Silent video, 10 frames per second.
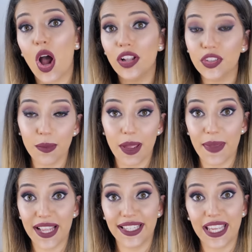I'll do my
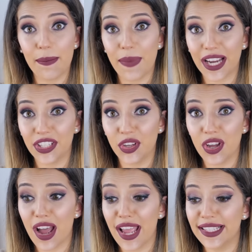best to get back to you
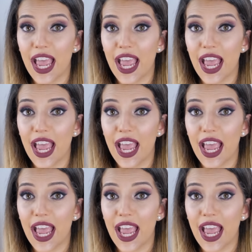guys.